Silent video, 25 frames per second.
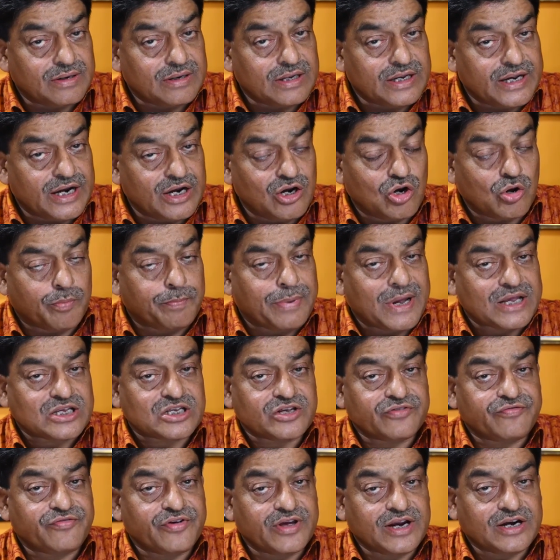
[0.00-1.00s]

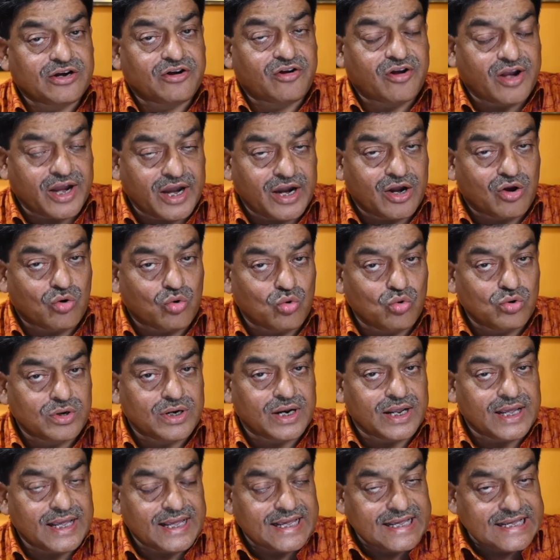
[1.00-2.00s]
Indo-Pacific trade route
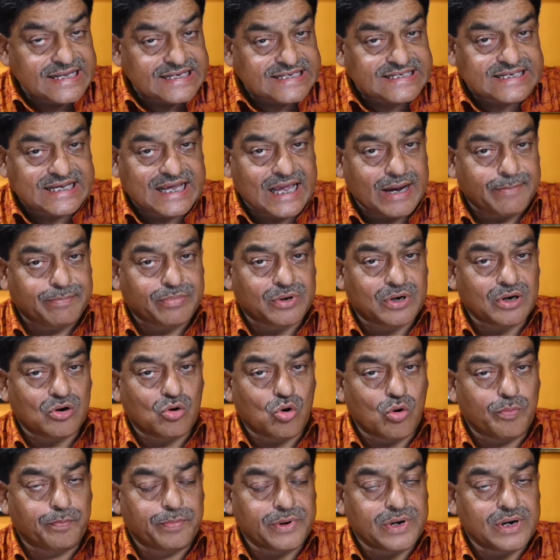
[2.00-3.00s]
is kept
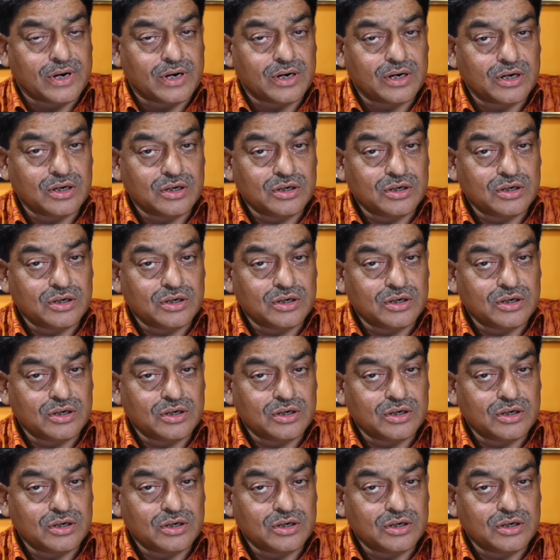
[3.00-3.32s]
open,